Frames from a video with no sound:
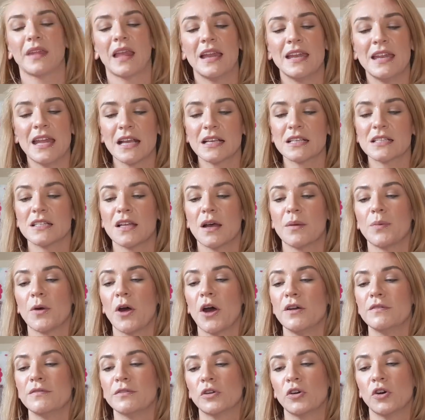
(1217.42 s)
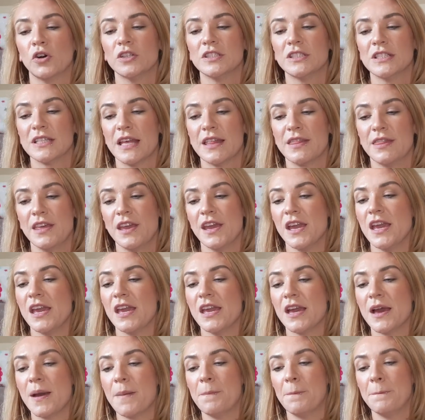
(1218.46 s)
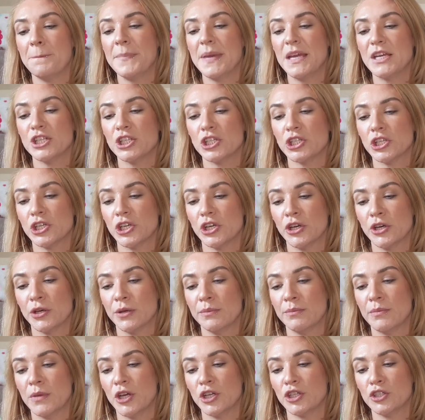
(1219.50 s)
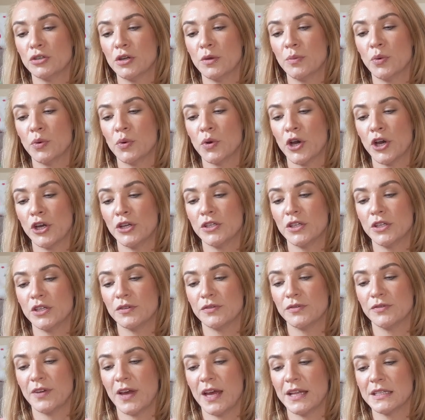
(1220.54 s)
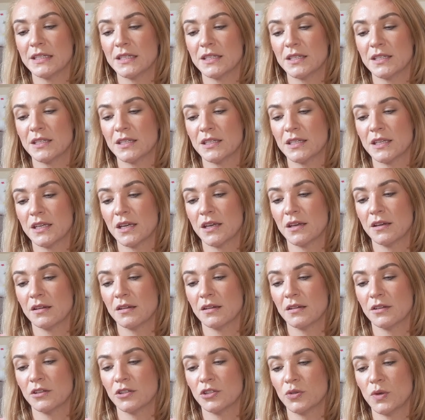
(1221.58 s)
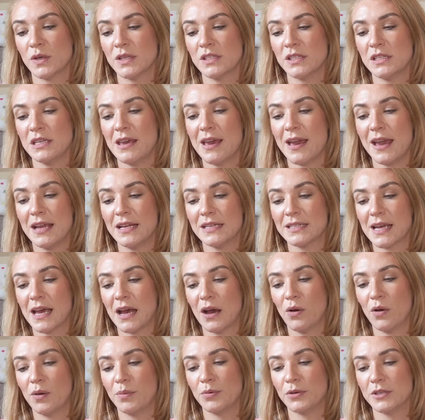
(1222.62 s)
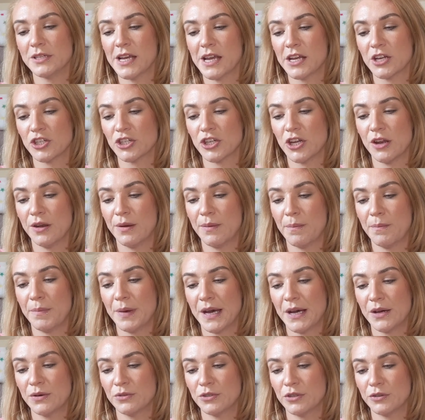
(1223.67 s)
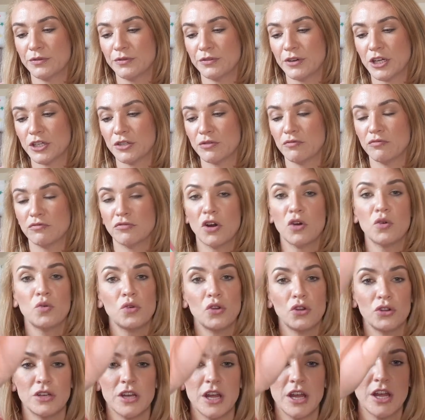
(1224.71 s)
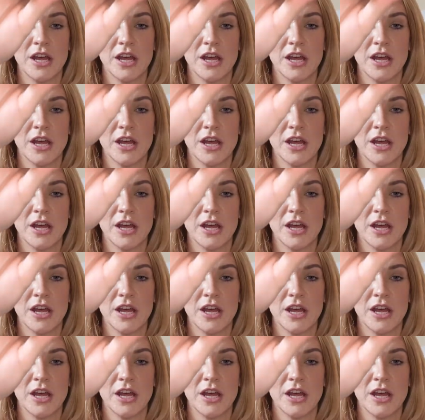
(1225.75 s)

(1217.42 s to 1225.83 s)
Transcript: Next up, I've got the Mitchum Triple Odor Defense 28-Hour Protection Powder Fresh Roll-On